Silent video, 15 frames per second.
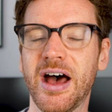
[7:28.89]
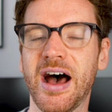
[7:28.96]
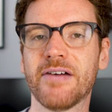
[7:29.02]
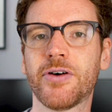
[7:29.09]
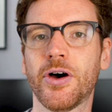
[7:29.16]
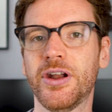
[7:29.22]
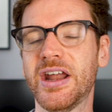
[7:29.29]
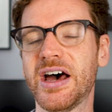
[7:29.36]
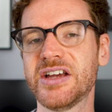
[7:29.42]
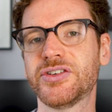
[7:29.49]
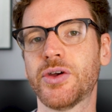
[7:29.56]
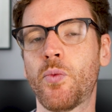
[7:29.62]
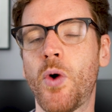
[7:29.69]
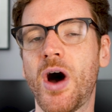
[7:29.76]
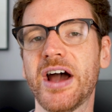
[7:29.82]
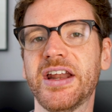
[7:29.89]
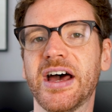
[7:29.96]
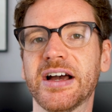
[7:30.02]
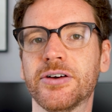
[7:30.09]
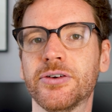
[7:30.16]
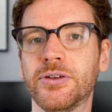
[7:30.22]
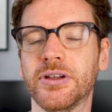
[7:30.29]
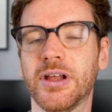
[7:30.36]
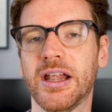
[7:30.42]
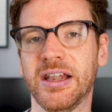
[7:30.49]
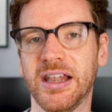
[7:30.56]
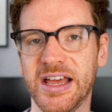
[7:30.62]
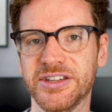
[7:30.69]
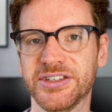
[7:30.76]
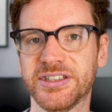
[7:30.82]
I've got a nice wide angle
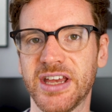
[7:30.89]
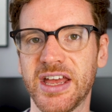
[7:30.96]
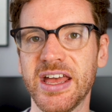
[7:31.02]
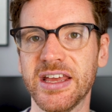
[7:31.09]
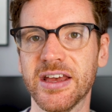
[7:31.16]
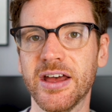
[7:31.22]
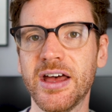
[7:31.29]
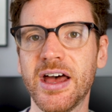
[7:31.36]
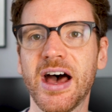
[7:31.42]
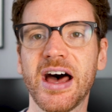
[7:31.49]
lens here,